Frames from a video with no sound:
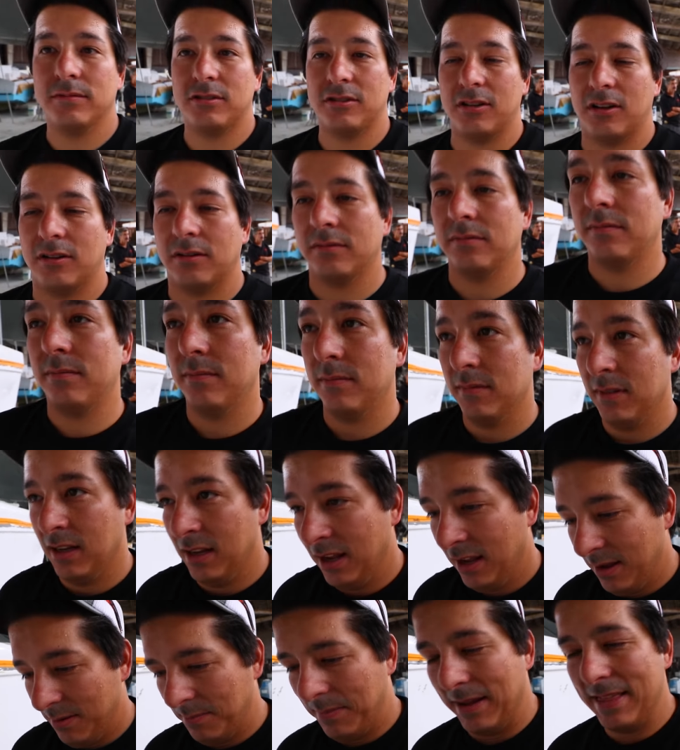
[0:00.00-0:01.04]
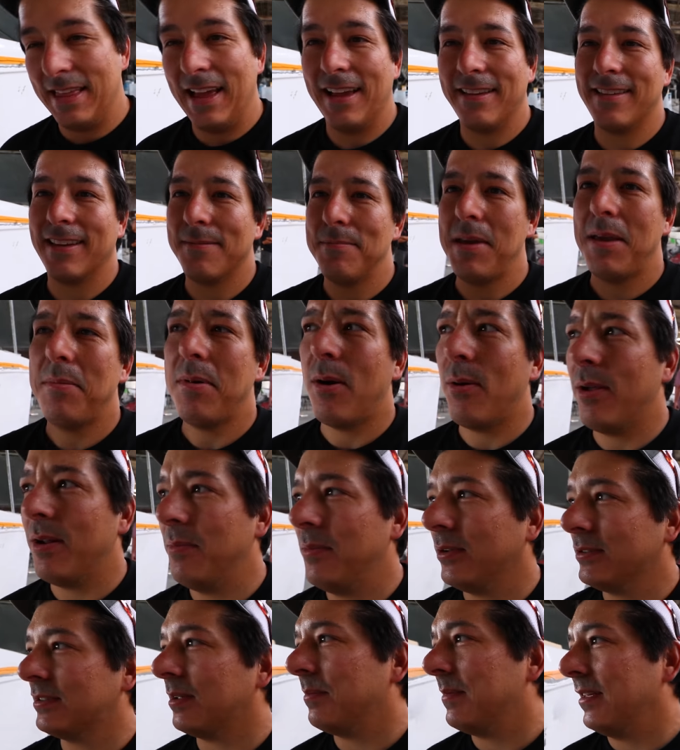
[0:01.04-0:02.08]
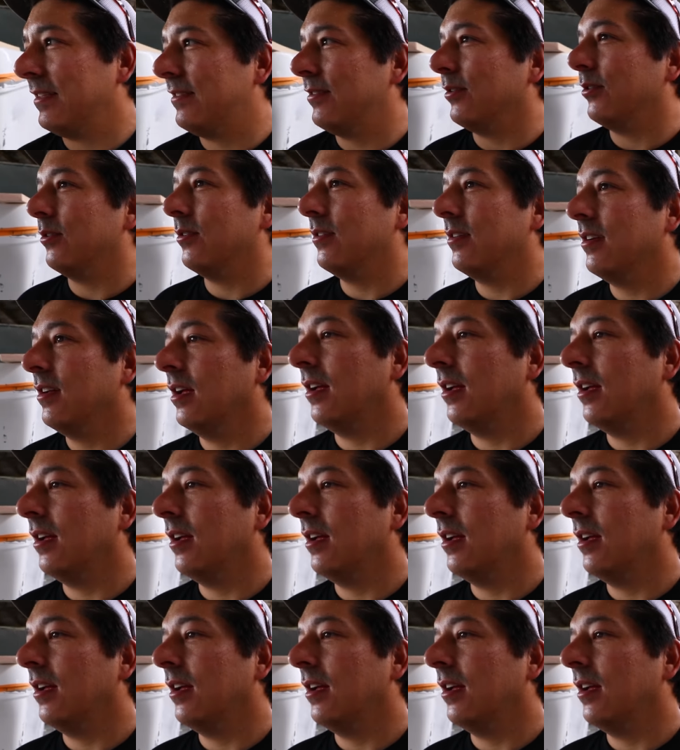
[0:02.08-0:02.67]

So my dad's like, maybe I want to build something too.